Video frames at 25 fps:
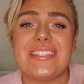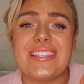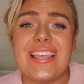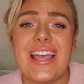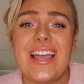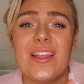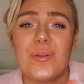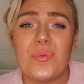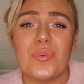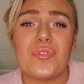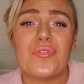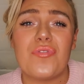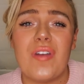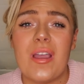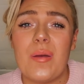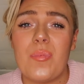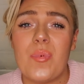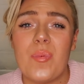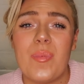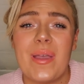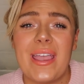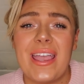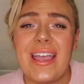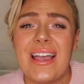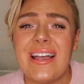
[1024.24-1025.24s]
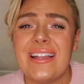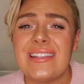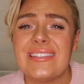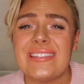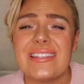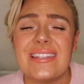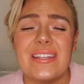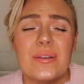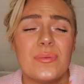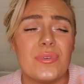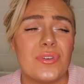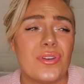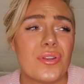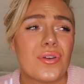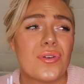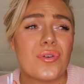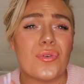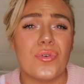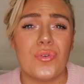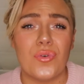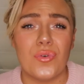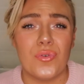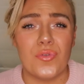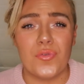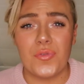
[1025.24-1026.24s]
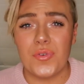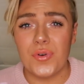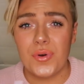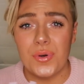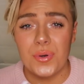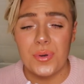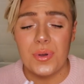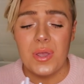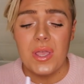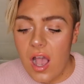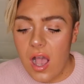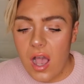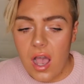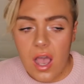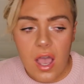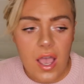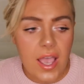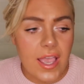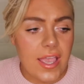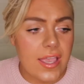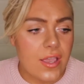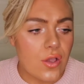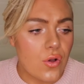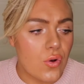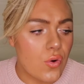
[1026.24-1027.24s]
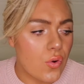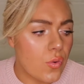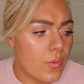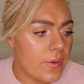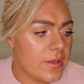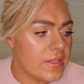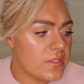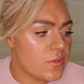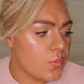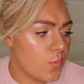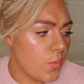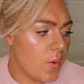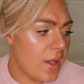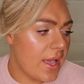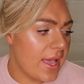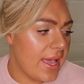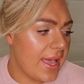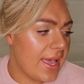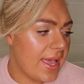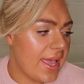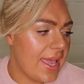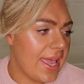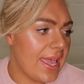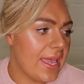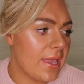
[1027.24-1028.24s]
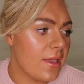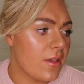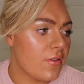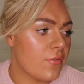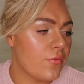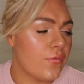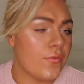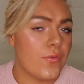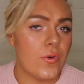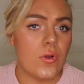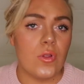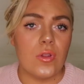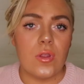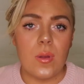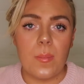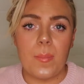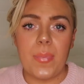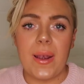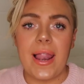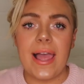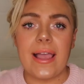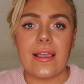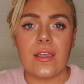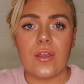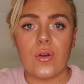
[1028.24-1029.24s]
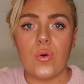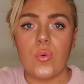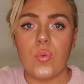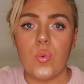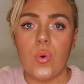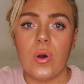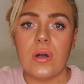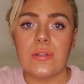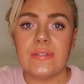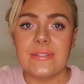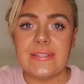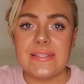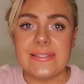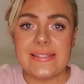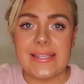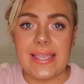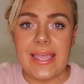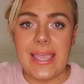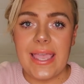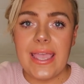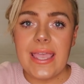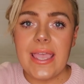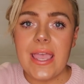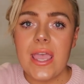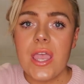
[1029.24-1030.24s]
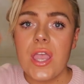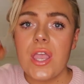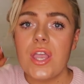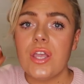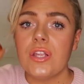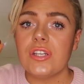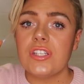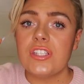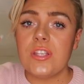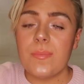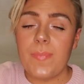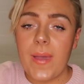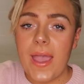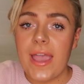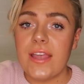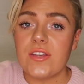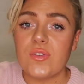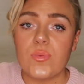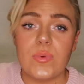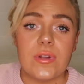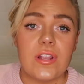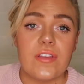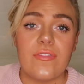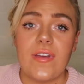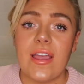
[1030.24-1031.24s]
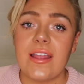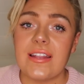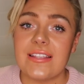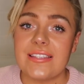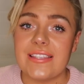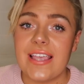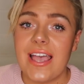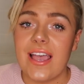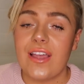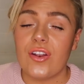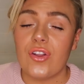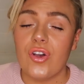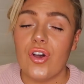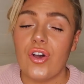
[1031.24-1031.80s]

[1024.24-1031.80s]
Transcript: the tan would grab on my hands and it would look awful. I always wear a full black onesie to bed when I've had a tan